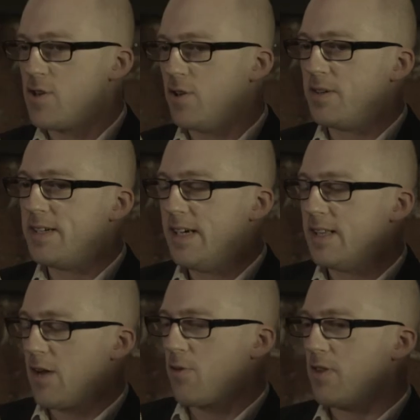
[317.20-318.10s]
on
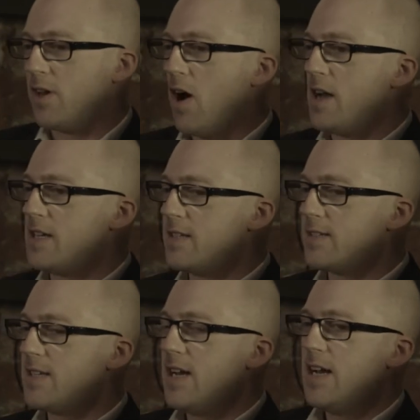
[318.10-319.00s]
later on the night
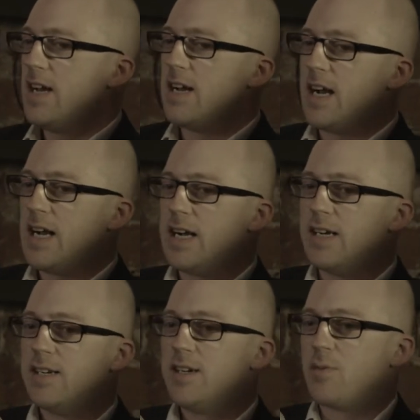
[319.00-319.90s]
is,
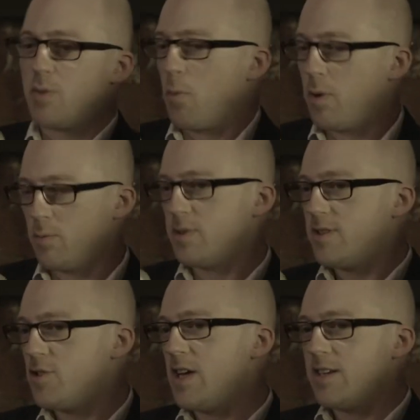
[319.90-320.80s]
what's
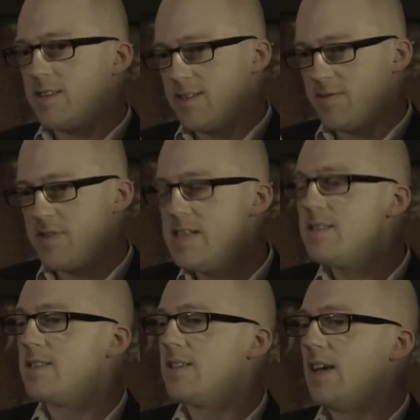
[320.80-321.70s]
the genesis of
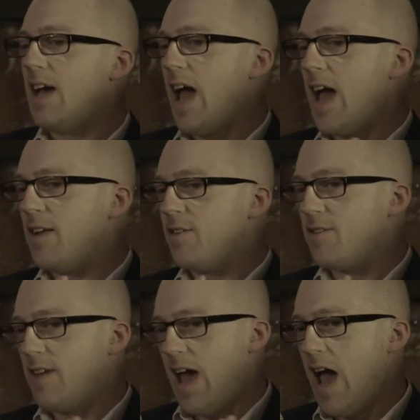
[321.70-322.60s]
this
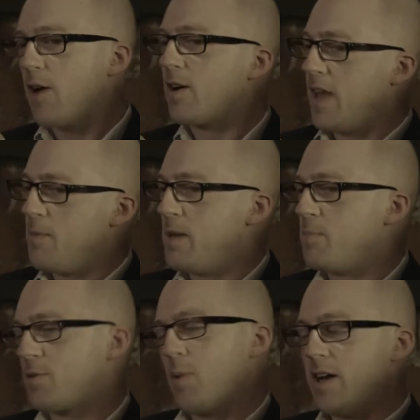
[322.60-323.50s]
and how can they be
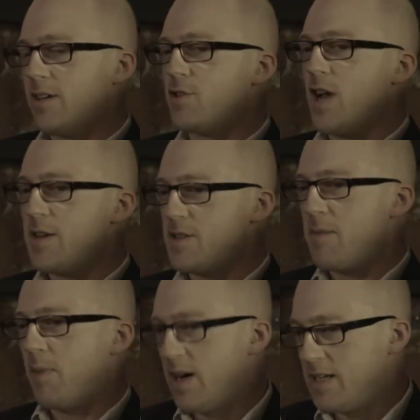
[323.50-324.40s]
persuaded to change their
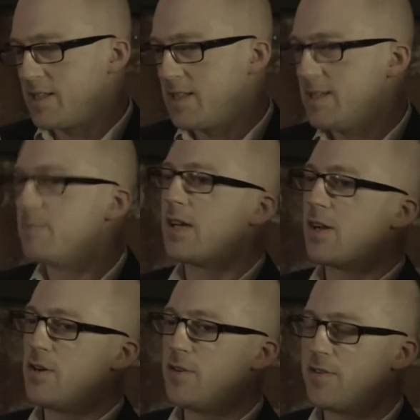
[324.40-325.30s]
minds?
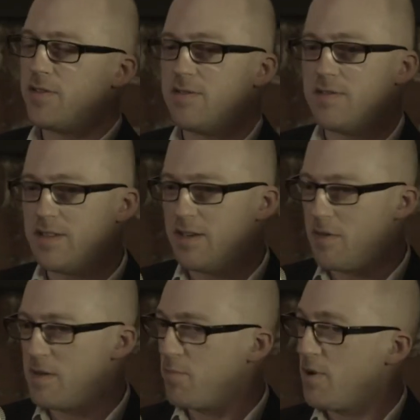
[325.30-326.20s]
Because,
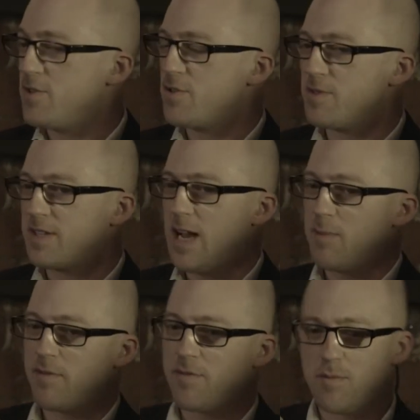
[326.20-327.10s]
their pressure is
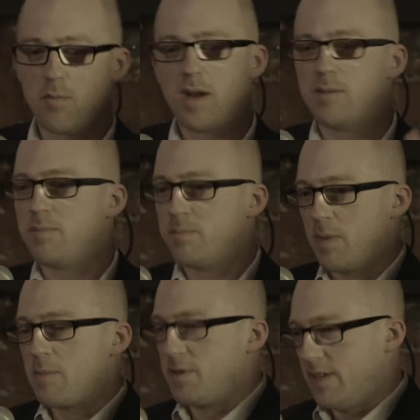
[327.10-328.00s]
coming from
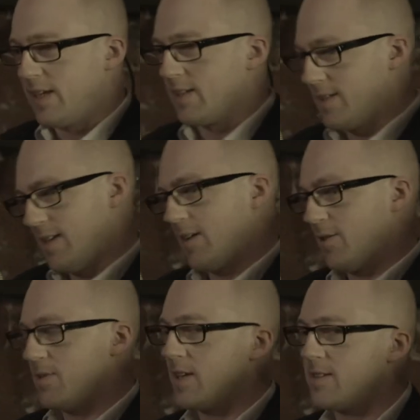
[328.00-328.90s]
one particular
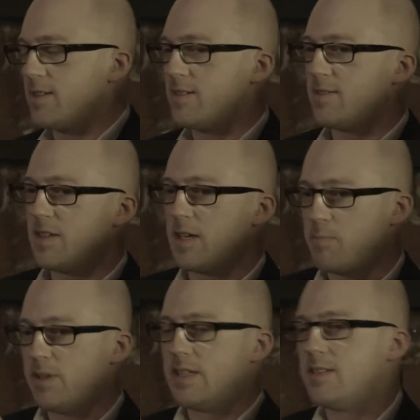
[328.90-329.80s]
sector, and that's this, like,
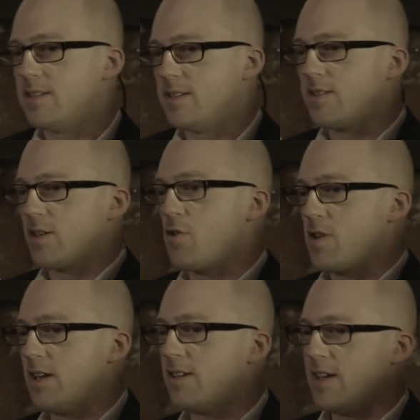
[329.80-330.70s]
police and
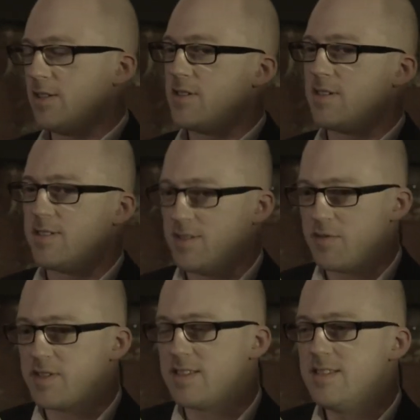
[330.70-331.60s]
security and intelligence
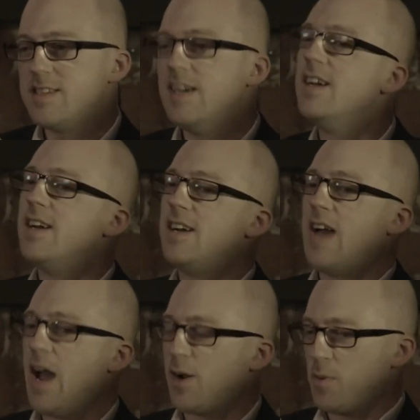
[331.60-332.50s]
services.
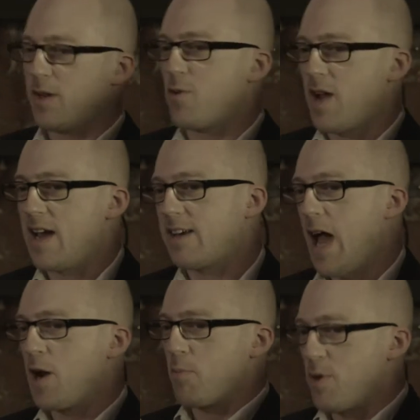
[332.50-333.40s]
How can we create
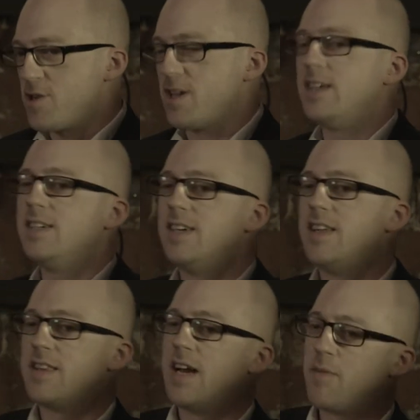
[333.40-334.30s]
counter pressure
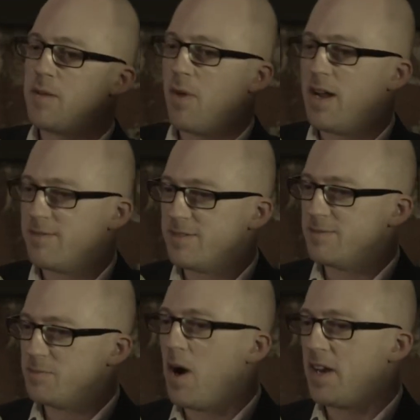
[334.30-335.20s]
that
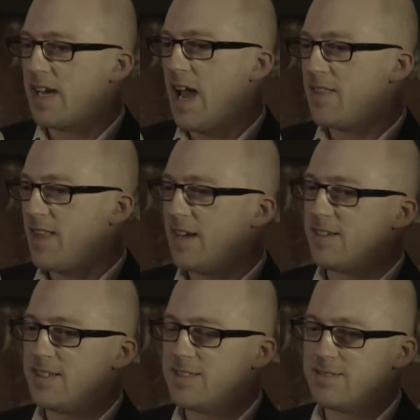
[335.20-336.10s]
might negate that?
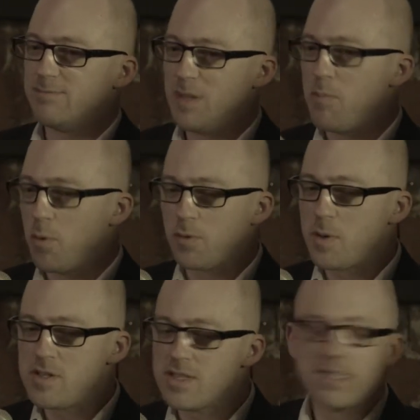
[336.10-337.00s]
And that's an important
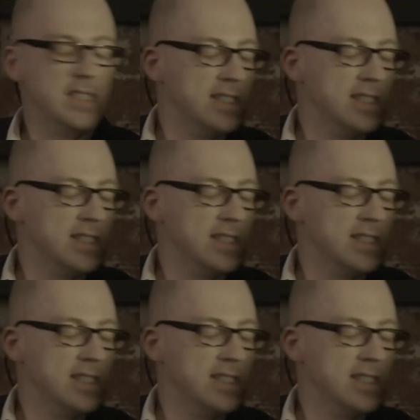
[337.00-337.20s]
question.